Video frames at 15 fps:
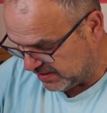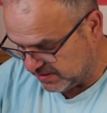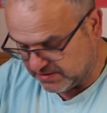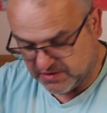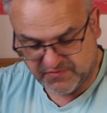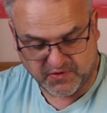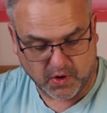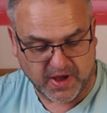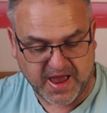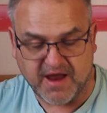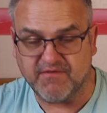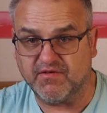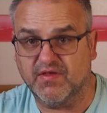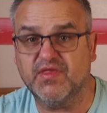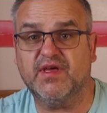You've got
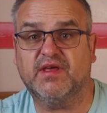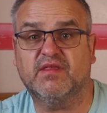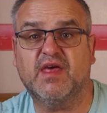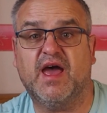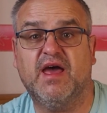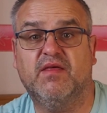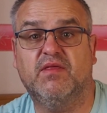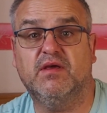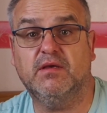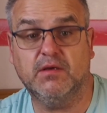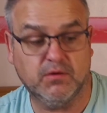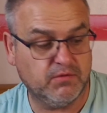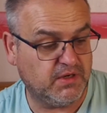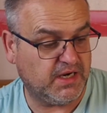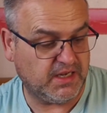everything there that
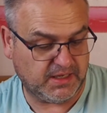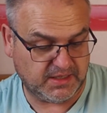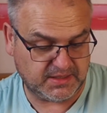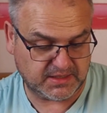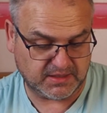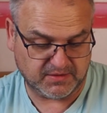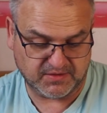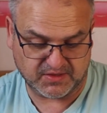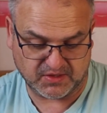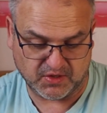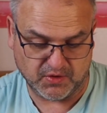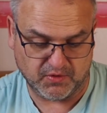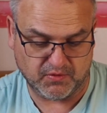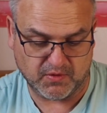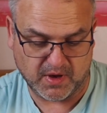you need to
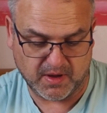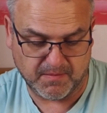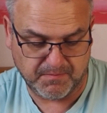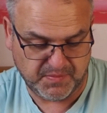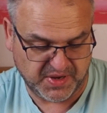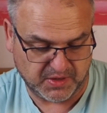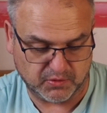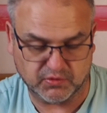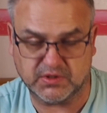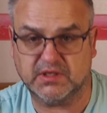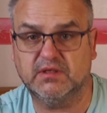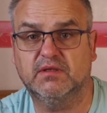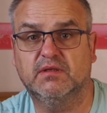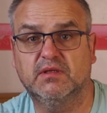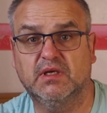build
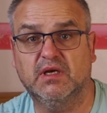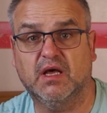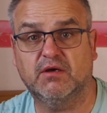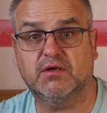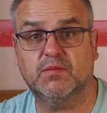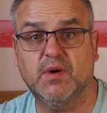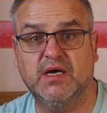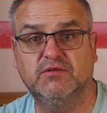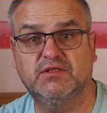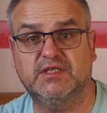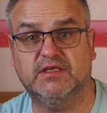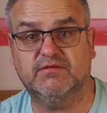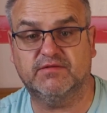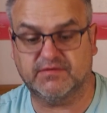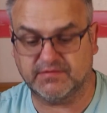the locomotive.